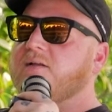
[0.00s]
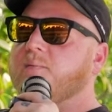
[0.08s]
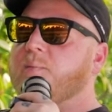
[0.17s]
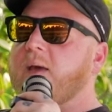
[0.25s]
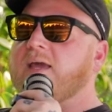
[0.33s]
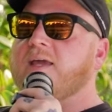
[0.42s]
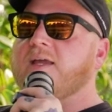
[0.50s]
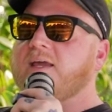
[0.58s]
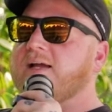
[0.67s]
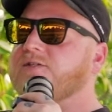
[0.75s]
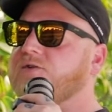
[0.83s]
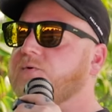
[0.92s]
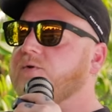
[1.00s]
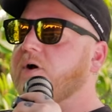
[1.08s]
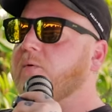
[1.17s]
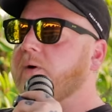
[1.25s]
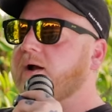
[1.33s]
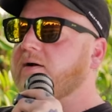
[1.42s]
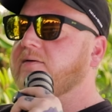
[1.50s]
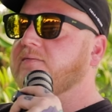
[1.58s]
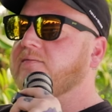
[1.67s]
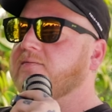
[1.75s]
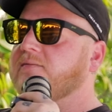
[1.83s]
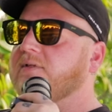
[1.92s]
begging gets you nowhere
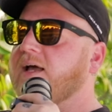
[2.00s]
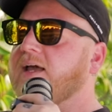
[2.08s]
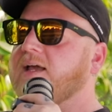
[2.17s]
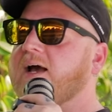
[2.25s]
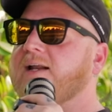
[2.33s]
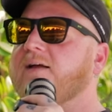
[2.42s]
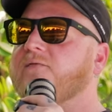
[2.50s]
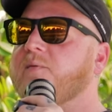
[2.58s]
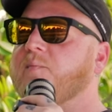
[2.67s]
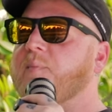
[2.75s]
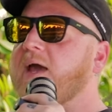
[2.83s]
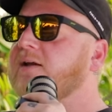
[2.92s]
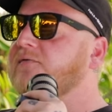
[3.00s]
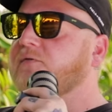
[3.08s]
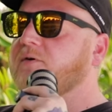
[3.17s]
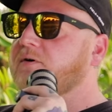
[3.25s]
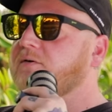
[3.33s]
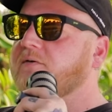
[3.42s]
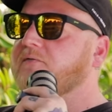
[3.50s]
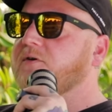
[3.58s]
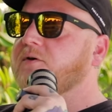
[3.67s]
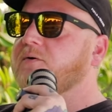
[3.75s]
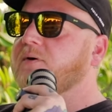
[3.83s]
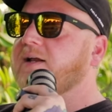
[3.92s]
like I never begged for a
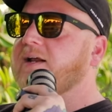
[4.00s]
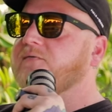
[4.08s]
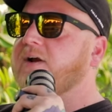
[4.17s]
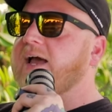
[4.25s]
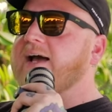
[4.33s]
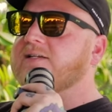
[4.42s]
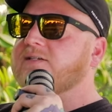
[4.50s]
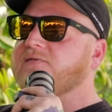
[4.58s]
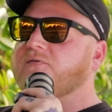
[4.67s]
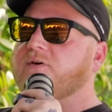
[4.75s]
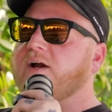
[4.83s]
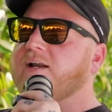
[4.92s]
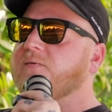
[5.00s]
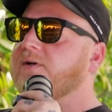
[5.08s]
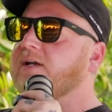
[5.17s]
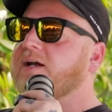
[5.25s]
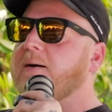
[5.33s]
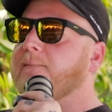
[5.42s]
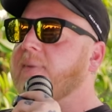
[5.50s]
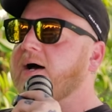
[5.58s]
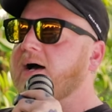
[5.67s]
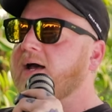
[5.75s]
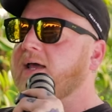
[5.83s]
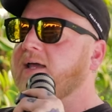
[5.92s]
review. I never asked for anyone to come
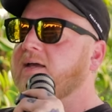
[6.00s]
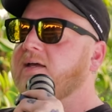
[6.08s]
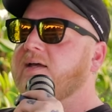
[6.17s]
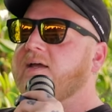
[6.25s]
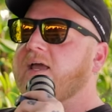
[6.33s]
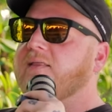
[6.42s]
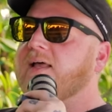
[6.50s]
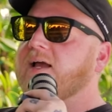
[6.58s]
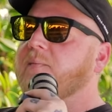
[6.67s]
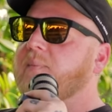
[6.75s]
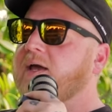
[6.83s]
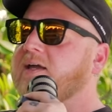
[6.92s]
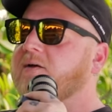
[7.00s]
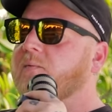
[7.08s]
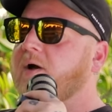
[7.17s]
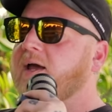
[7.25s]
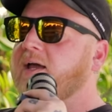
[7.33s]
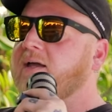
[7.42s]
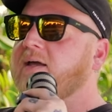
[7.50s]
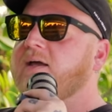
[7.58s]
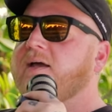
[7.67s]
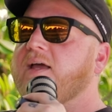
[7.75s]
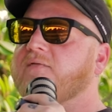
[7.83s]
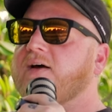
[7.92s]
by in like a begging way.
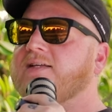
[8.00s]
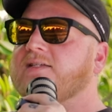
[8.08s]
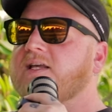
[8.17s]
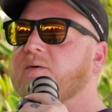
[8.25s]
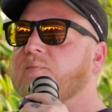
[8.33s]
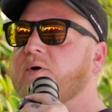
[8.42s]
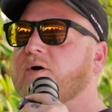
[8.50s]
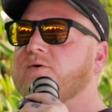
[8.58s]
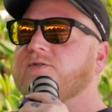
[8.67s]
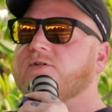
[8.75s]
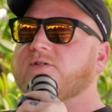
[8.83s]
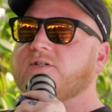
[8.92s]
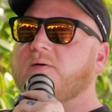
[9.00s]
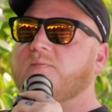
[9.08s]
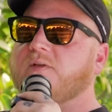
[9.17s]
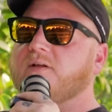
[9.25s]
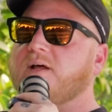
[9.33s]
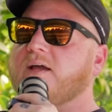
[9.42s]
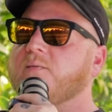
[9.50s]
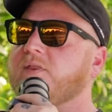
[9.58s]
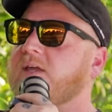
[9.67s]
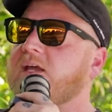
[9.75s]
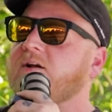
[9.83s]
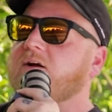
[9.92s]
If I see a post or something like
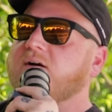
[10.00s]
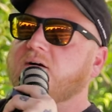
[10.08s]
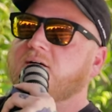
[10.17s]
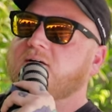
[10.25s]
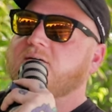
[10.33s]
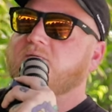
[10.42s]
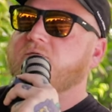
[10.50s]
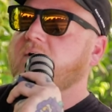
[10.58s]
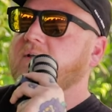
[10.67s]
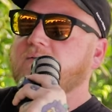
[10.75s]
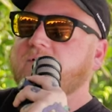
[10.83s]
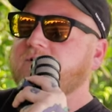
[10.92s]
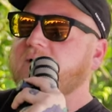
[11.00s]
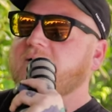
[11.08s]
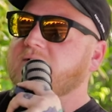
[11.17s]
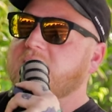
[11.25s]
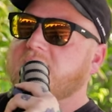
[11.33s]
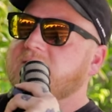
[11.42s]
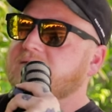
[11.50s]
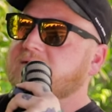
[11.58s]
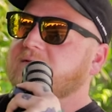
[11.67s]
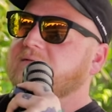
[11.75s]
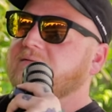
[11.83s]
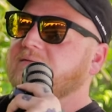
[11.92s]
with Eater, Farley reached out to
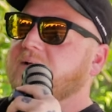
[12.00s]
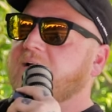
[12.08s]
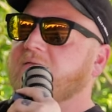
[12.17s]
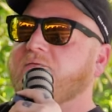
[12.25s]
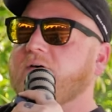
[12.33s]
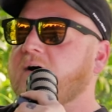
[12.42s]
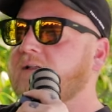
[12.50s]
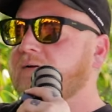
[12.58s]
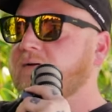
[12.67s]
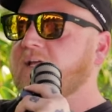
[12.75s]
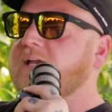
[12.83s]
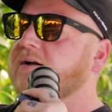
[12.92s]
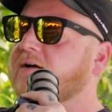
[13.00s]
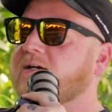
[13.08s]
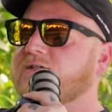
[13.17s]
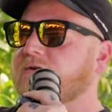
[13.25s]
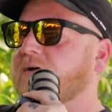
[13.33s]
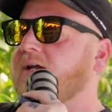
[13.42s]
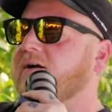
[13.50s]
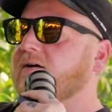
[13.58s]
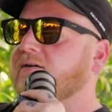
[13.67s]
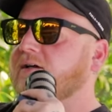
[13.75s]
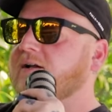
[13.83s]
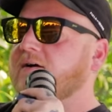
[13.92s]
us. I followed Eater because they're
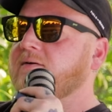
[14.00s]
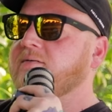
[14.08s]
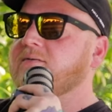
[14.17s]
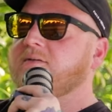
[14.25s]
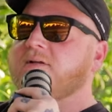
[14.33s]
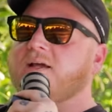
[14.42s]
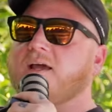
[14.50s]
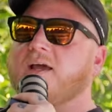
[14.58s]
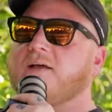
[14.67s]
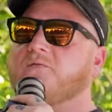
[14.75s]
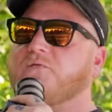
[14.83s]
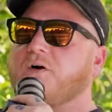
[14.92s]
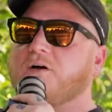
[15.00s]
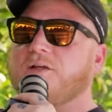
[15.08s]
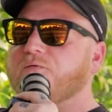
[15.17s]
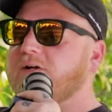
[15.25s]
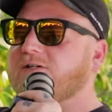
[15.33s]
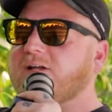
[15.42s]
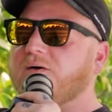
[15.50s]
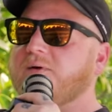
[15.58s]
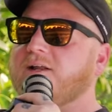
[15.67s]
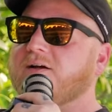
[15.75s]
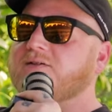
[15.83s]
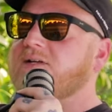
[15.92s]
Eater, you know? And Farley reached out
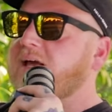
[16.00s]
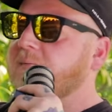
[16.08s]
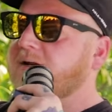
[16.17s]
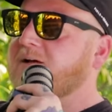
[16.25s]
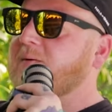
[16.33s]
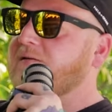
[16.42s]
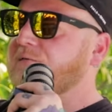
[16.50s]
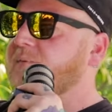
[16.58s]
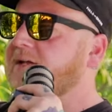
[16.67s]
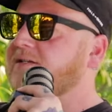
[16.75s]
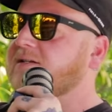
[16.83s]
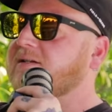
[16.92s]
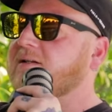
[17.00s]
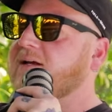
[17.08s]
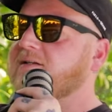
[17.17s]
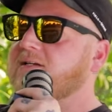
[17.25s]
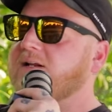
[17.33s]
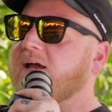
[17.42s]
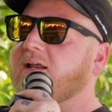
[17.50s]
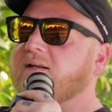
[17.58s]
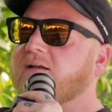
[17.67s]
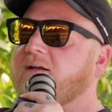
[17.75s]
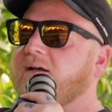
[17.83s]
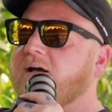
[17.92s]
one day and he goes, Hey, I'm gonna come by for pizza tonight.
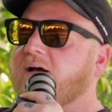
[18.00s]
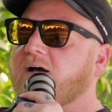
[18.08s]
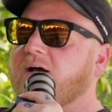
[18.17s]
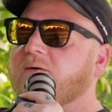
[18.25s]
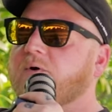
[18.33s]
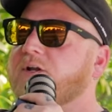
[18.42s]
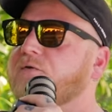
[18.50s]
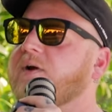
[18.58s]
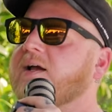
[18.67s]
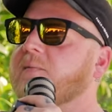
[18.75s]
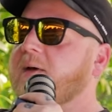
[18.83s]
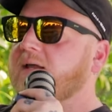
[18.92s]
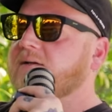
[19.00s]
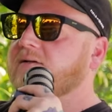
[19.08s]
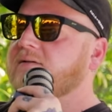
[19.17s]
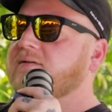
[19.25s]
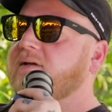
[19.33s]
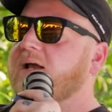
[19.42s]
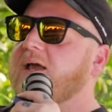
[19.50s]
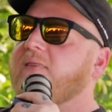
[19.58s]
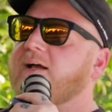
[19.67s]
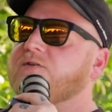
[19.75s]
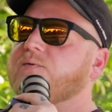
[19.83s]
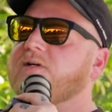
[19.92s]
Uh, what do you recommend?
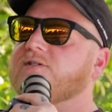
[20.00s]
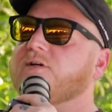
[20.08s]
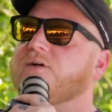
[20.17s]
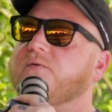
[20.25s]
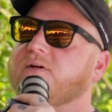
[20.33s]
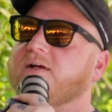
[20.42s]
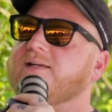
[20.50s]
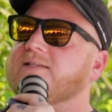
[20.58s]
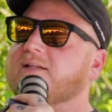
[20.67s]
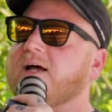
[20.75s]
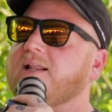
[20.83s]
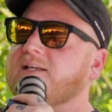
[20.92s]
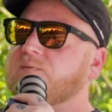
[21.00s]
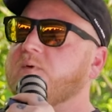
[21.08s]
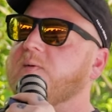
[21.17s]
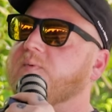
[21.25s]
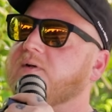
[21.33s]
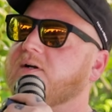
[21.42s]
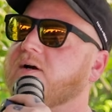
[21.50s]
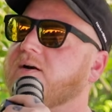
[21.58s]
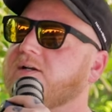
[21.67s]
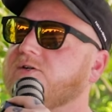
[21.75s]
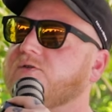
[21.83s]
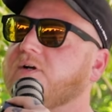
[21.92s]
And that's when I started to realize a lot of these people in our
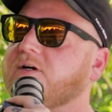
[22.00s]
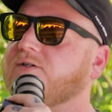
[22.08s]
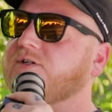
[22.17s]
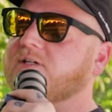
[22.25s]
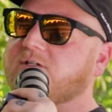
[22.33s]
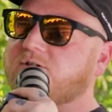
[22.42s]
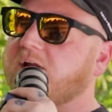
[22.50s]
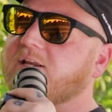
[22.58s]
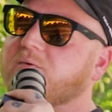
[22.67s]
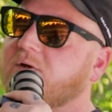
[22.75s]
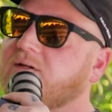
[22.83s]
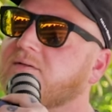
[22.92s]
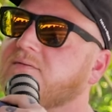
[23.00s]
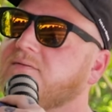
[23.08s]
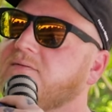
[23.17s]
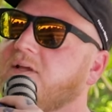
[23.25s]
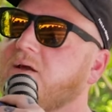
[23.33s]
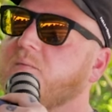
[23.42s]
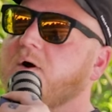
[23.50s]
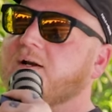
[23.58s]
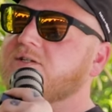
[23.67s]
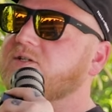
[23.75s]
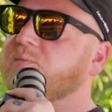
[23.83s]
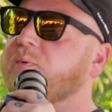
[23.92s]
industry are just genuine and
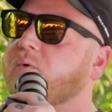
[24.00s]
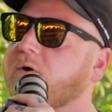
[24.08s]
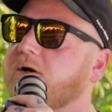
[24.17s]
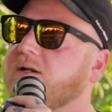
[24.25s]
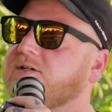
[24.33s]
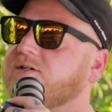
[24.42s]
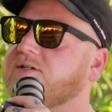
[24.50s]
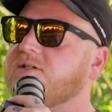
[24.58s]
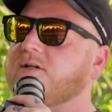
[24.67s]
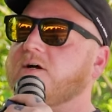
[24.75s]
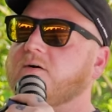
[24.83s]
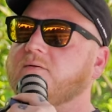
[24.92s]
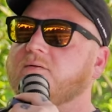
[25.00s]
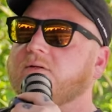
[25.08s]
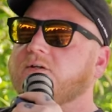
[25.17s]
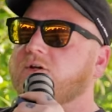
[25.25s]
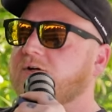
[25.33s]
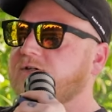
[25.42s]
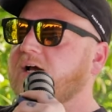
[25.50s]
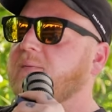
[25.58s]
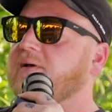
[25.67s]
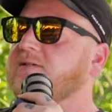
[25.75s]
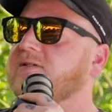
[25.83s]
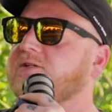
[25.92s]
want to support and just you know your
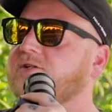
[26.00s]
job as the